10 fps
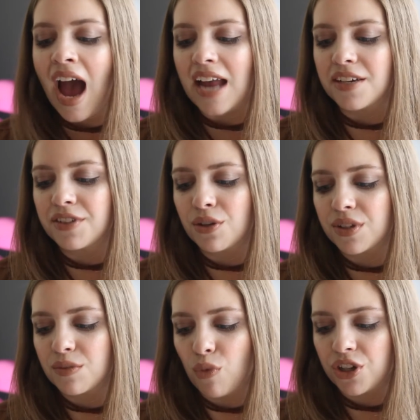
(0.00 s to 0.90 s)
And even though
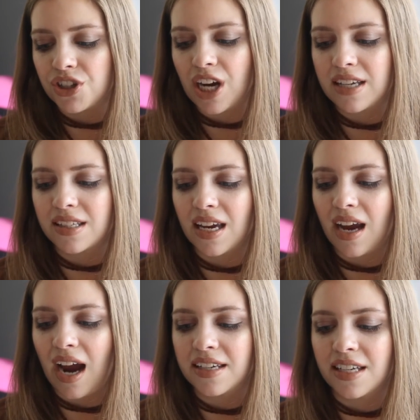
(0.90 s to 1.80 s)
it's
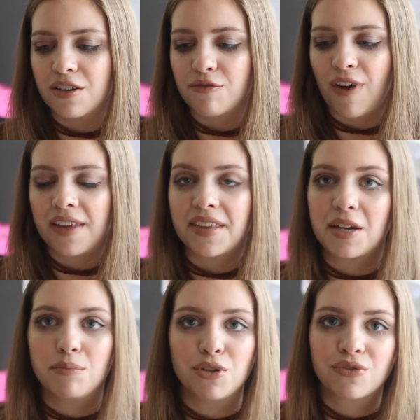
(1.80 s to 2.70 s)
moisturizing, I didn't find
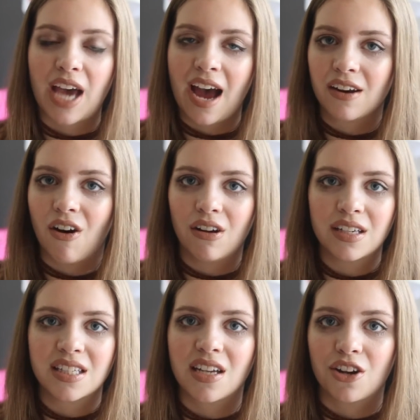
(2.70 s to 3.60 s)
that it moved at all.
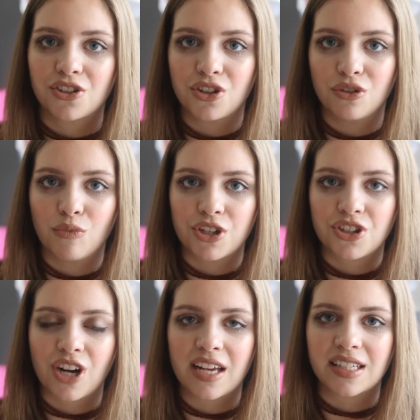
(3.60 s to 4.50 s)
It's not too
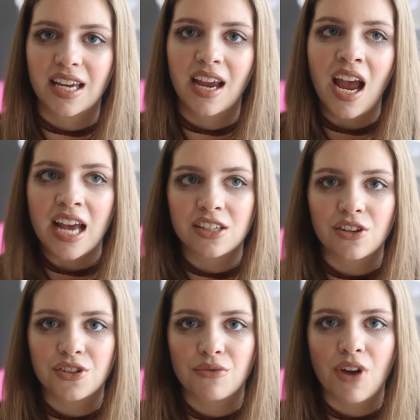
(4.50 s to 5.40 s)
moisturizing. It's
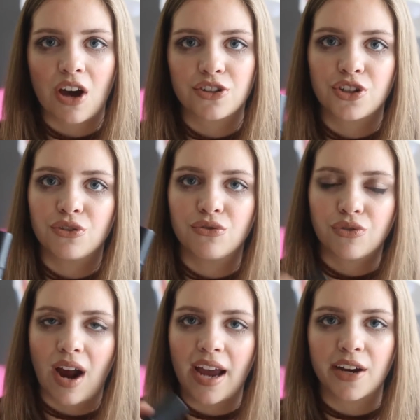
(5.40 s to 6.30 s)
also not too
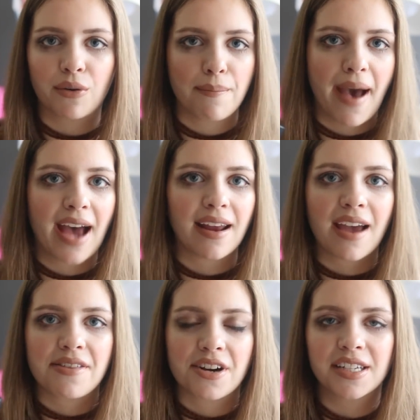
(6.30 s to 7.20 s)
drying or matte
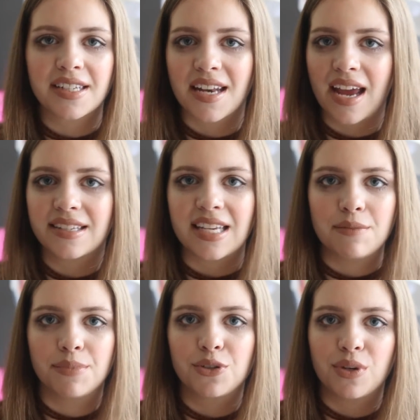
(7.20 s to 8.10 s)
either. It's a nice
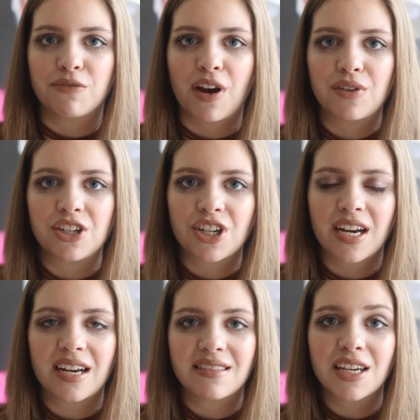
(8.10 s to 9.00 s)
in-between
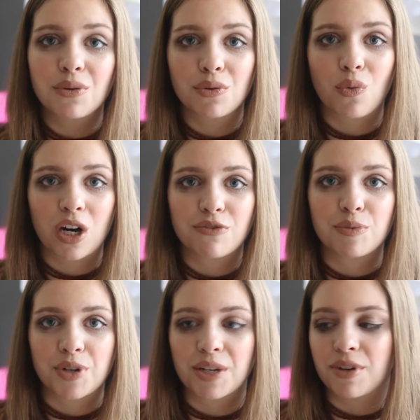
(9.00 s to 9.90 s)
foundation and I think it would work
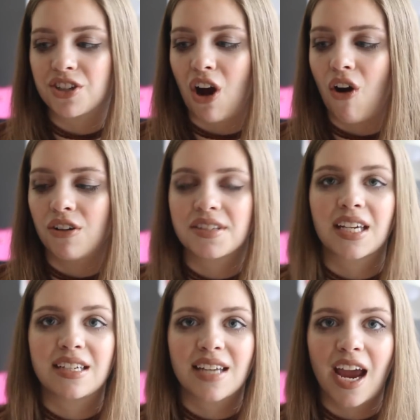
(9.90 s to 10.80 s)
for pretty much all
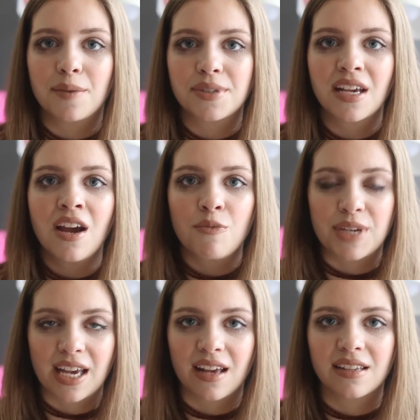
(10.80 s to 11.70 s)
skin types
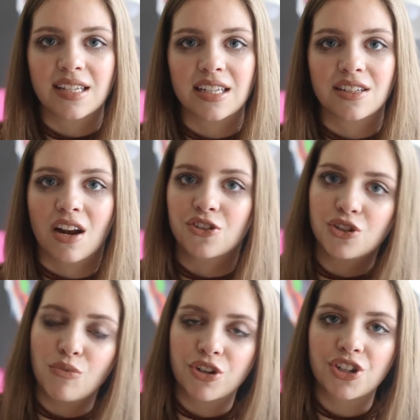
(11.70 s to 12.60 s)
because it's not
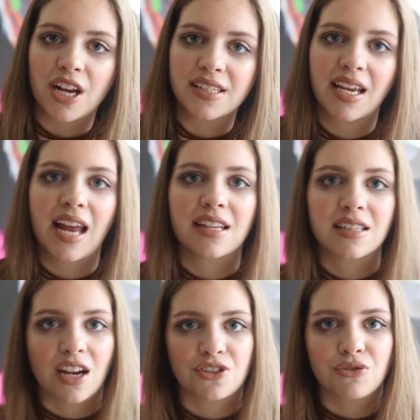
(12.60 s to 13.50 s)
too moisturizing and
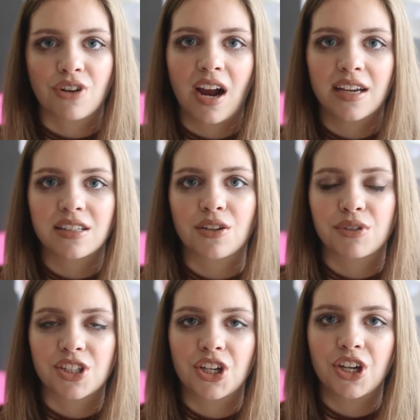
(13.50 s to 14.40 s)
it's not too drying.
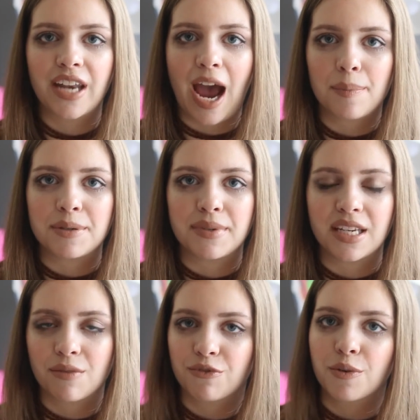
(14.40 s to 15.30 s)
So it's a good happy
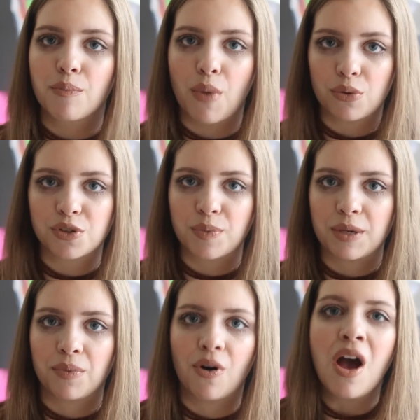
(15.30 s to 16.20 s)
medium for most
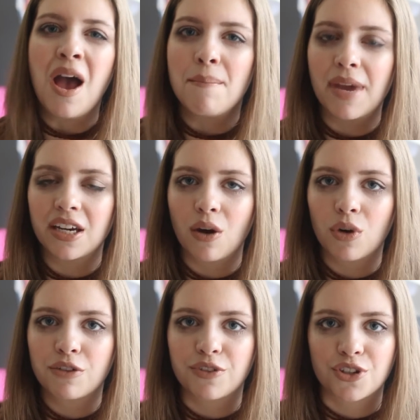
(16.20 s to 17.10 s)
people. May not
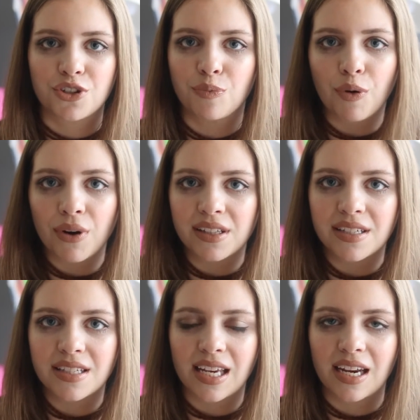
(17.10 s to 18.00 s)
work for super
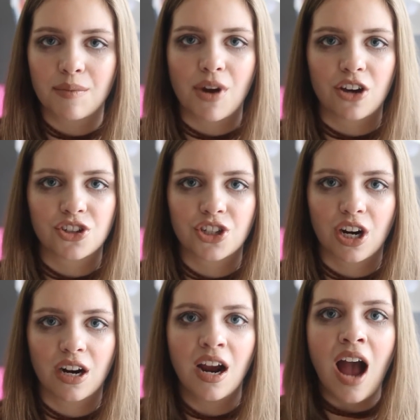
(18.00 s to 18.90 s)
oily skin, I'm not
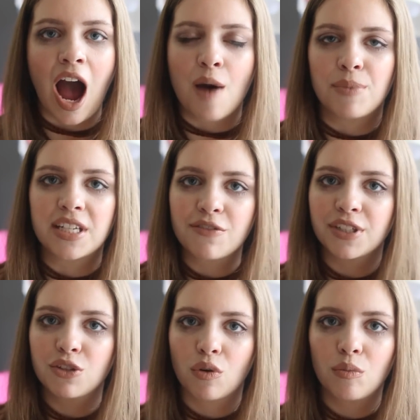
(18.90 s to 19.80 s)
sure, um, but
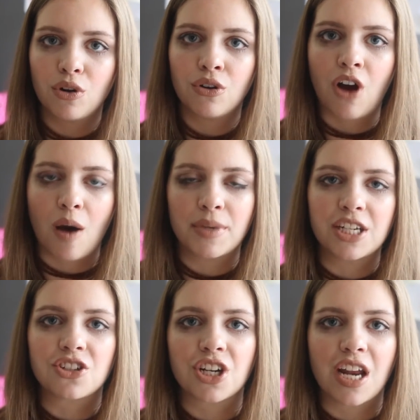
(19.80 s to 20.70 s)
definitely normal
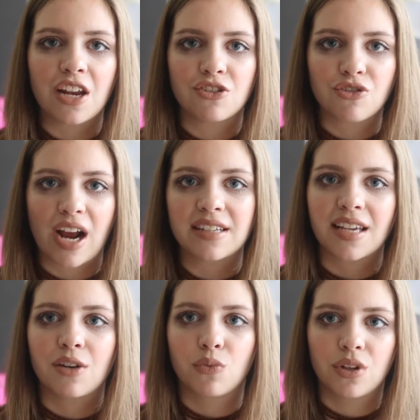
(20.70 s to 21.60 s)
combination and dry
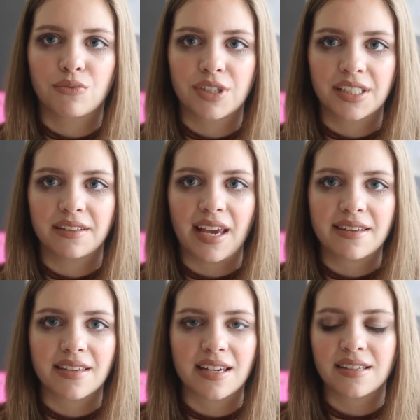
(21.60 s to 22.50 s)
skin will really
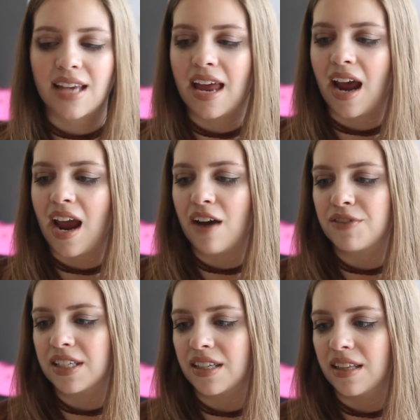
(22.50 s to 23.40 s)
like this. And I
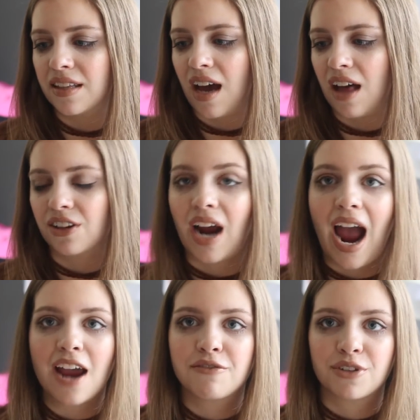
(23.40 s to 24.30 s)
have this in the color
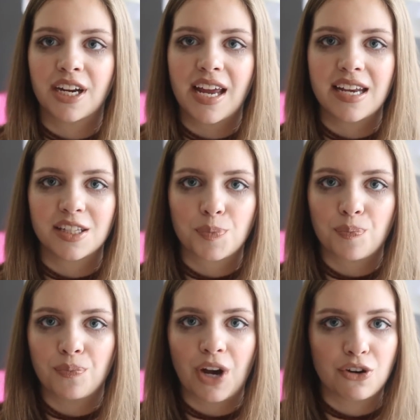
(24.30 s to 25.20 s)
ivory and it's
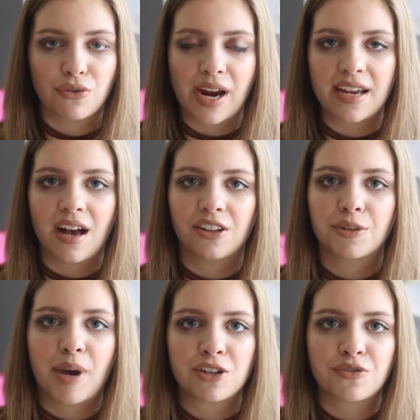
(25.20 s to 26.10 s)
a great
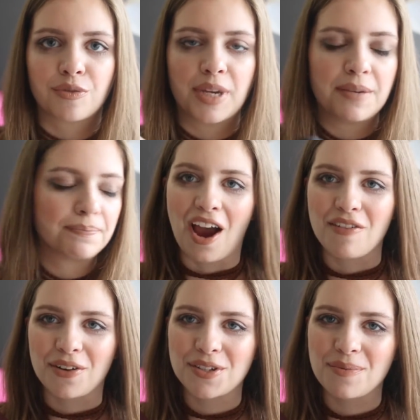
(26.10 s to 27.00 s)
color match for me.
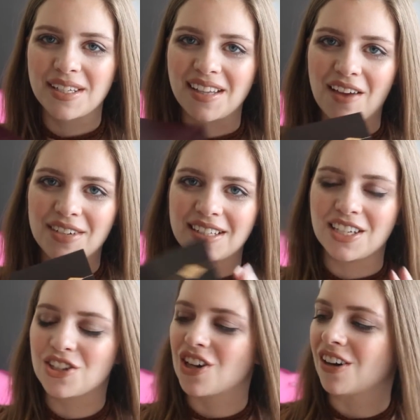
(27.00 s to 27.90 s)
I've also been loving
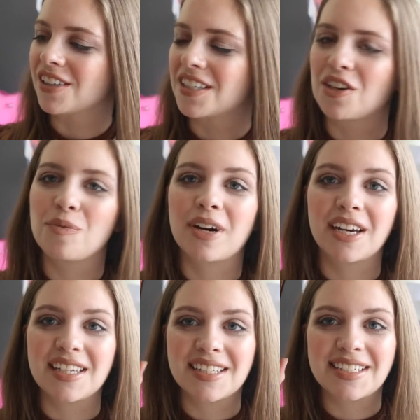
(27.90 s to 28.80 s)
the Charlotte
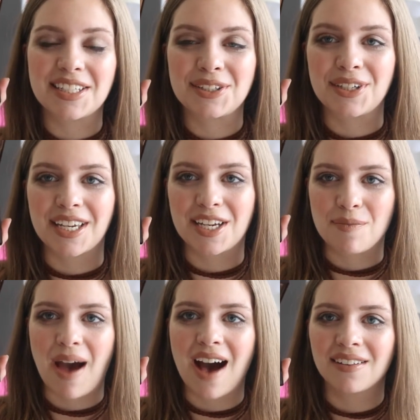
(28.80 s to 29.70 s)
Tilbury Instant Look in
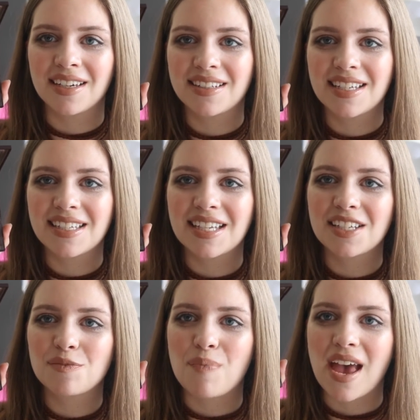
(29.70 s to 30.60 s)
a palette. This
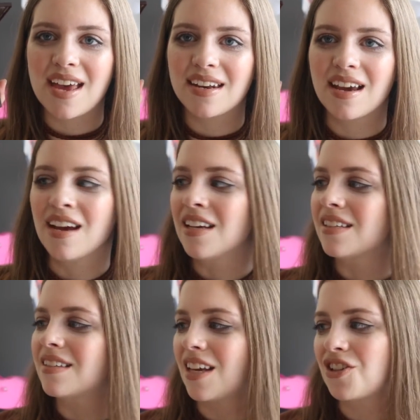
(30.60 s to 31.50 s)
has been
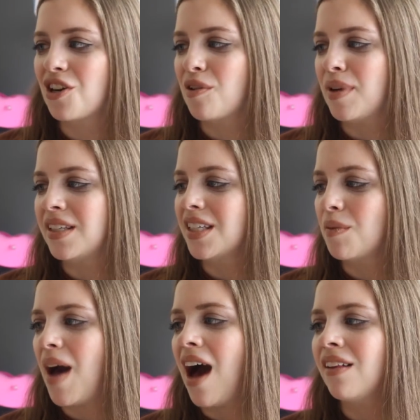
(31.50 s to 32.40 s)
such an
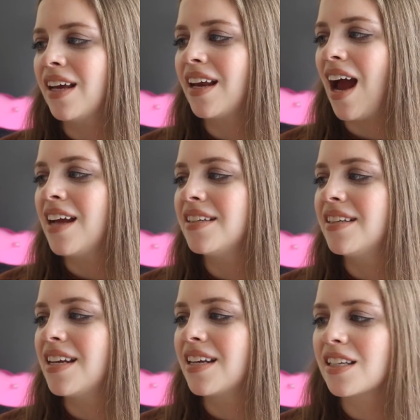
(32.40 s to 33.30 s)
amazing palette. I
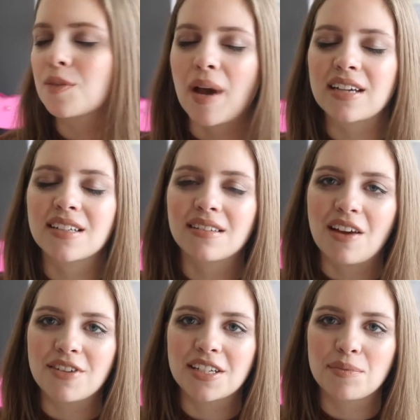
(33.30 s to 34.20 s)
didn't expect to
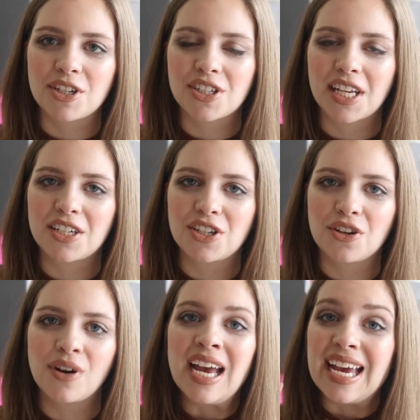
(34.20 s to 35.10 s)
love it as much as I
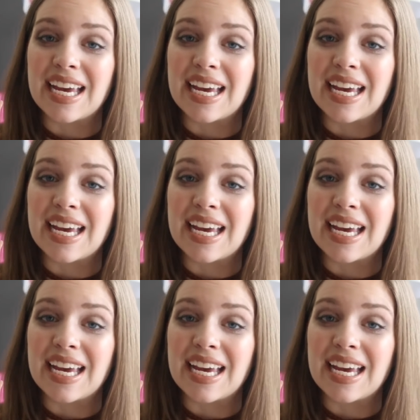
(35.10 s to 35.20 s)
do.